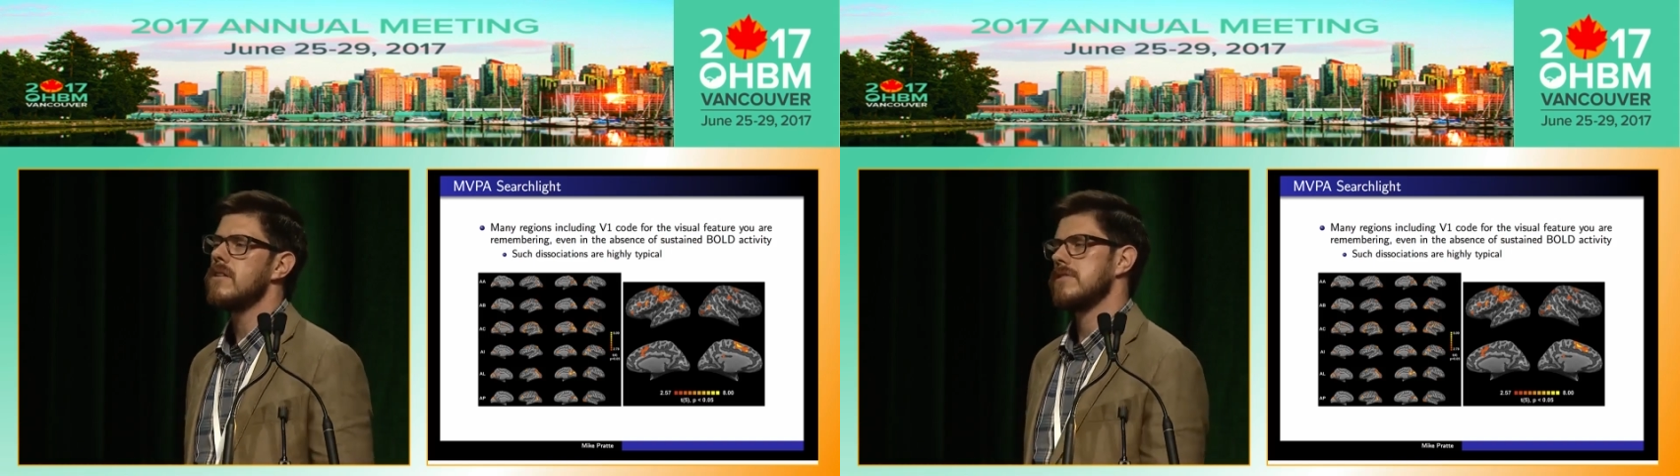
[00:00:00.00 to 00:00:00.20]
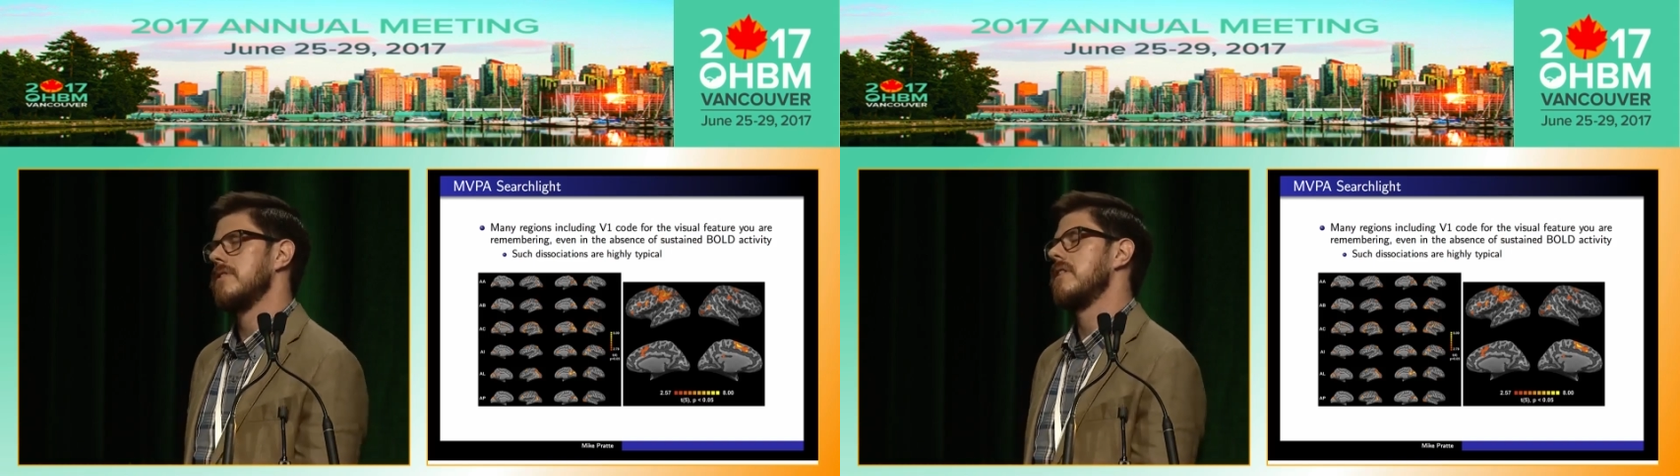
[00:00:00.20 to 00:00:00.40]

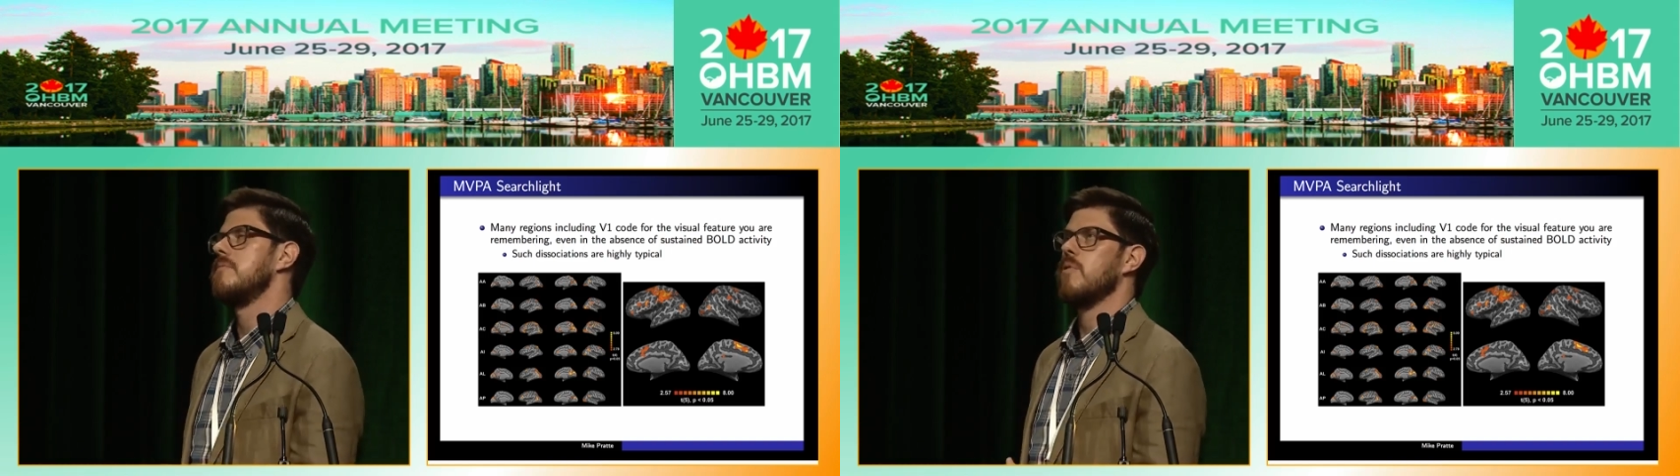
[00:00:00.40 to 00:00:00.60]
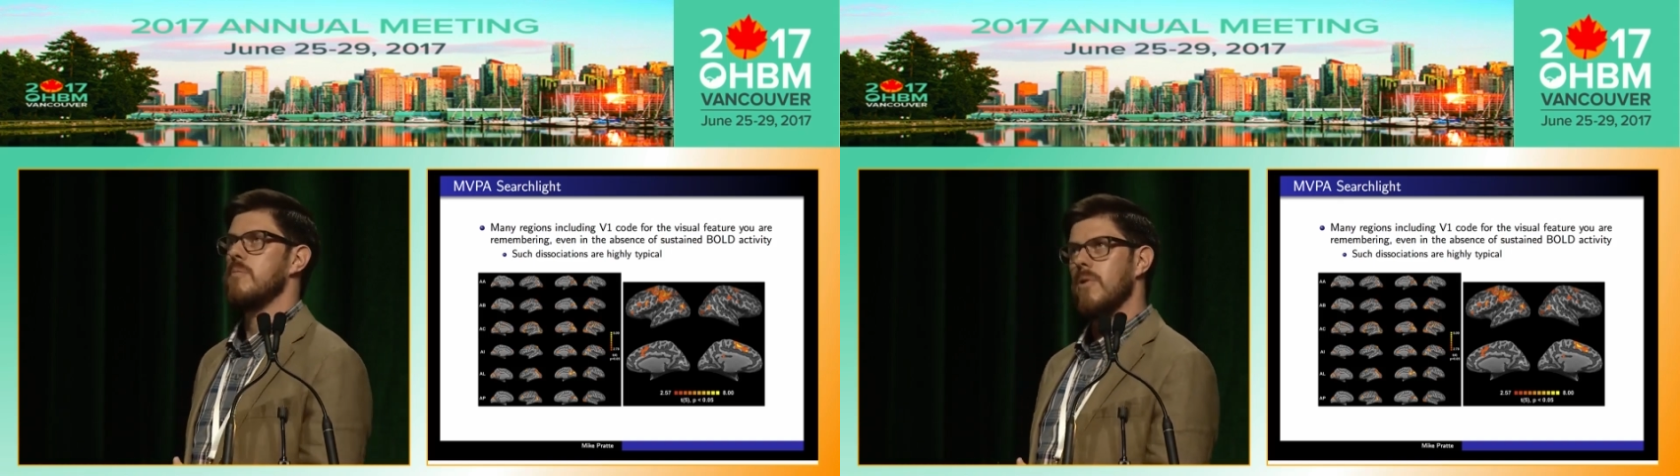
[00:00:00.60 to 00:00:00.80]
or sorry,
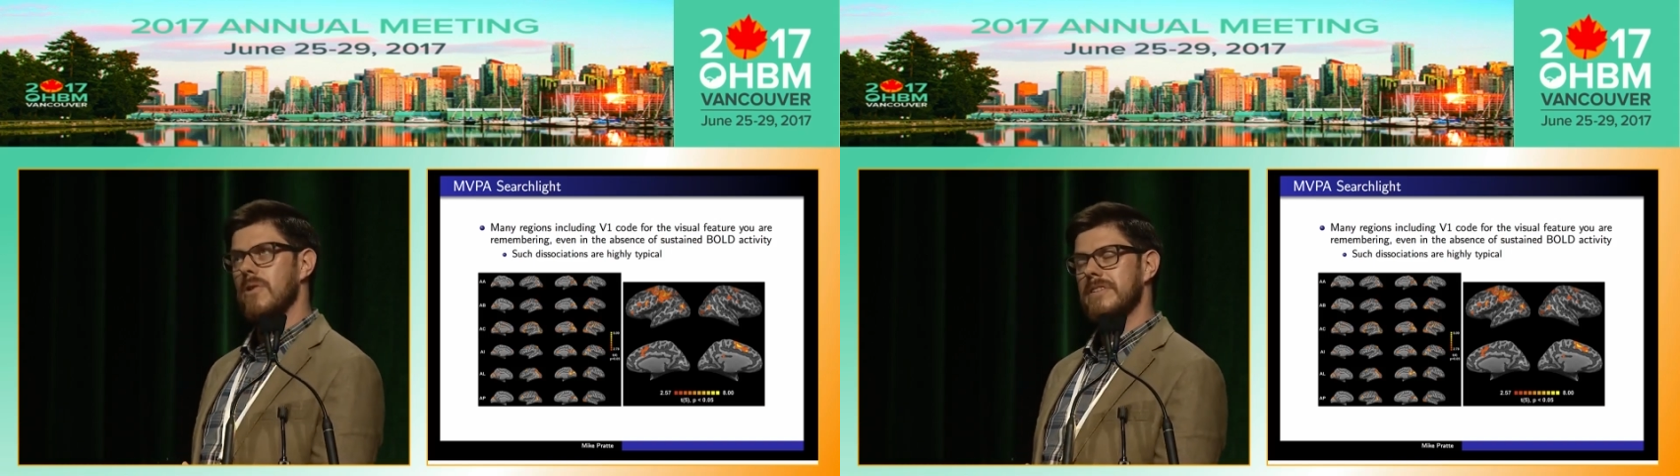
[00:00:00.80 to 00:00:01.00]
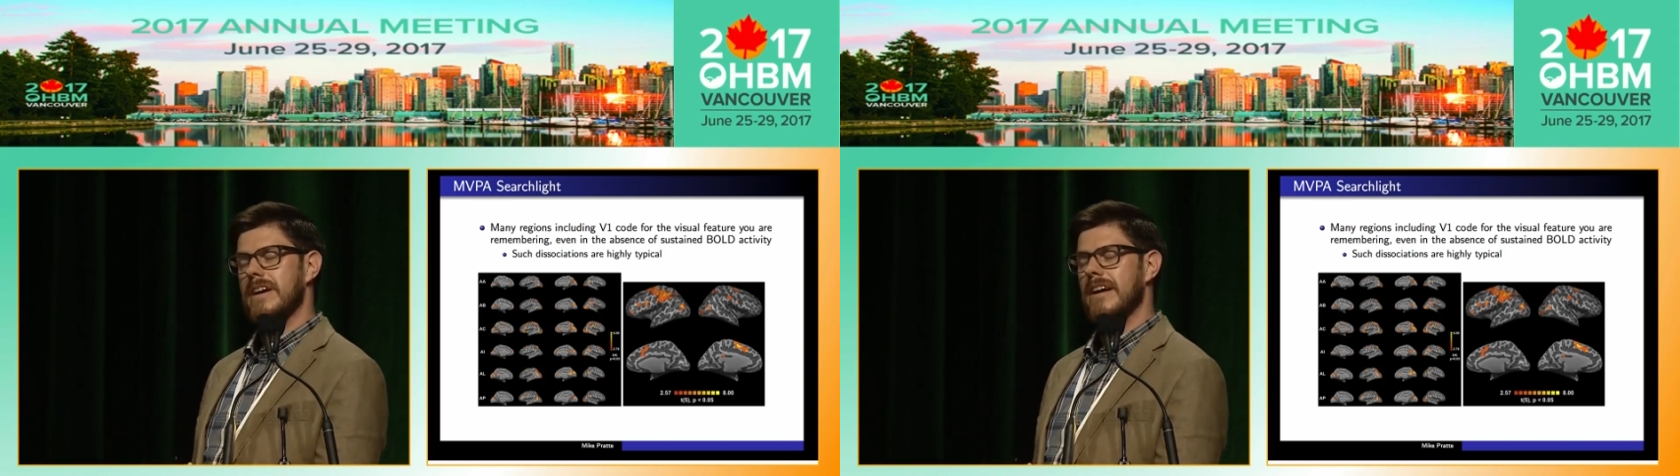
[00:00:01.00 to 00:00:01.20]
more
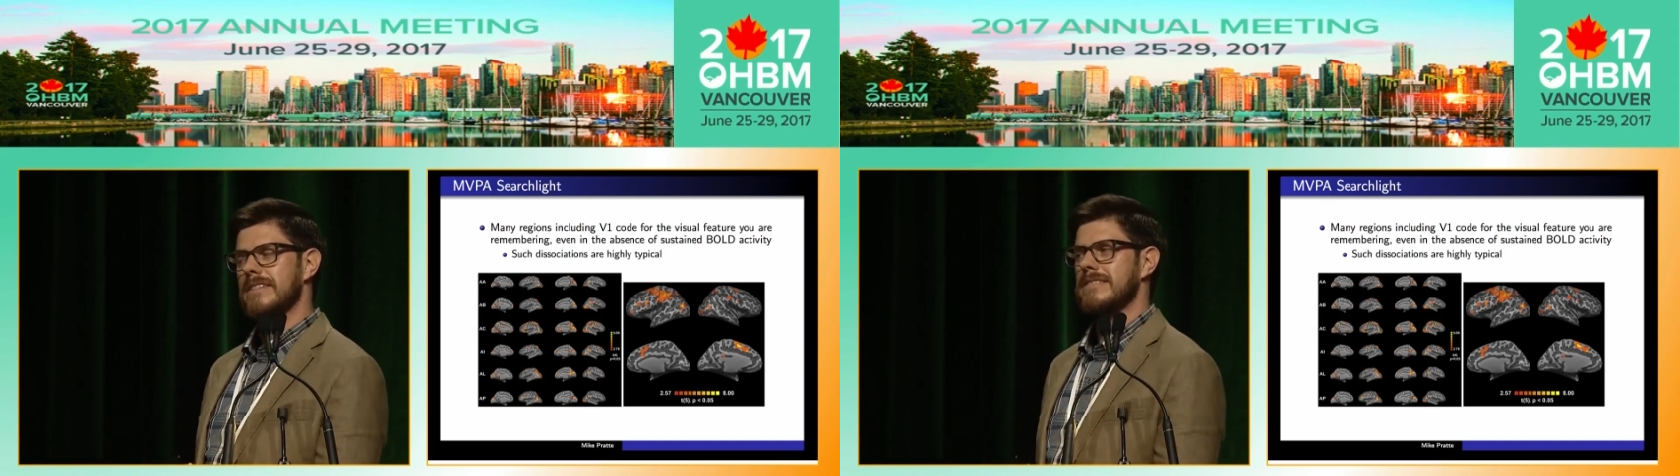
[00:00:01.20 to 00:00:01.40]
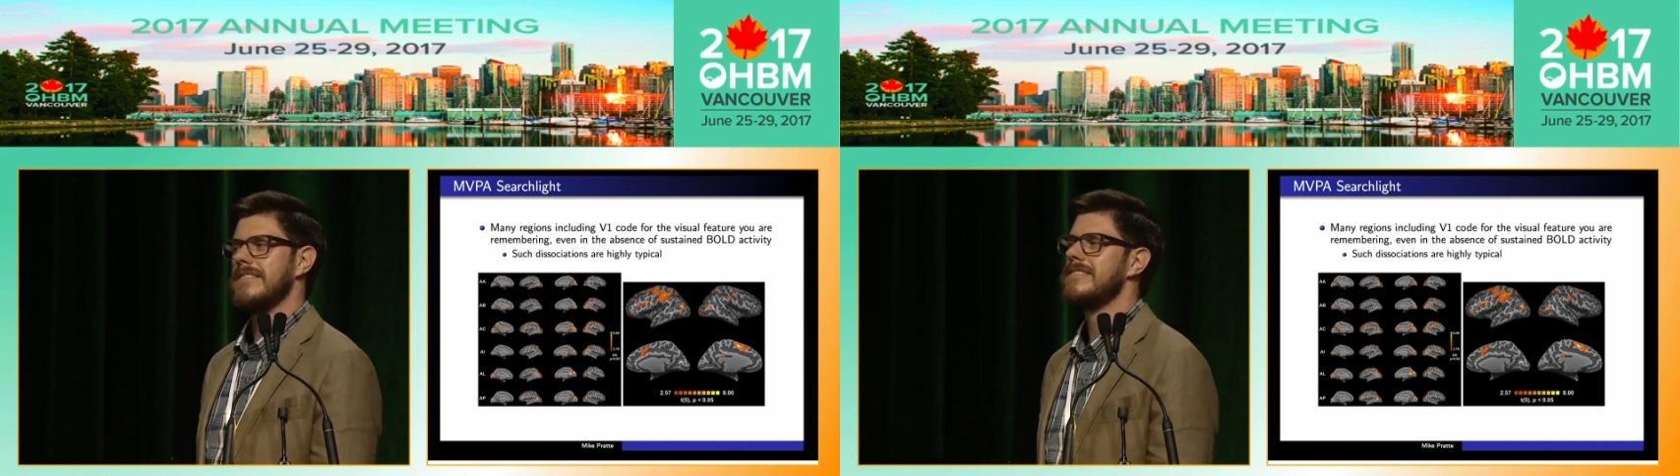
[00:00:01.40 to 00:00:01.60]
bold
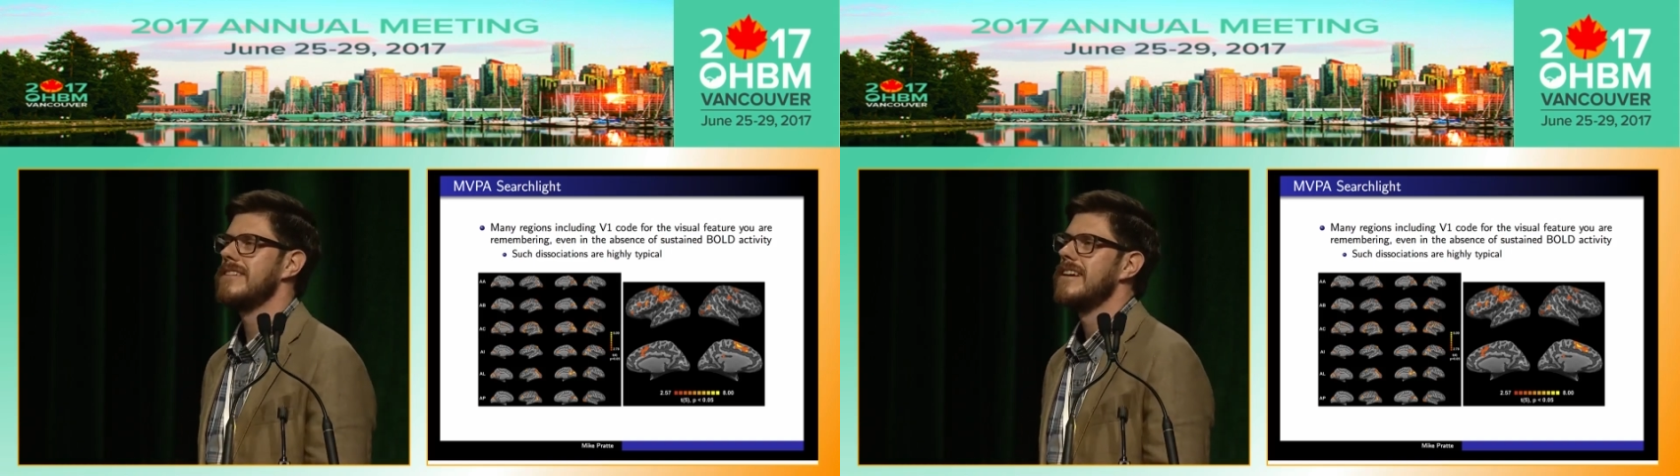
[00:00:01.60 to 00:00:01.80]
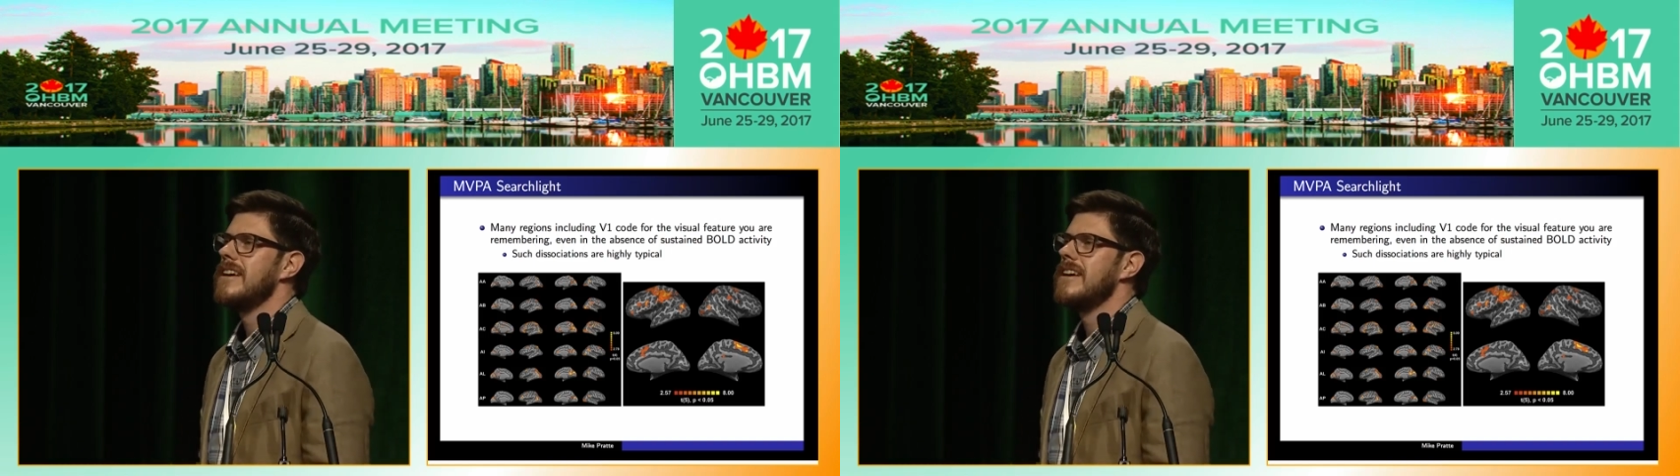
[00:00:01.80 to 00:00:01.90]
analysis,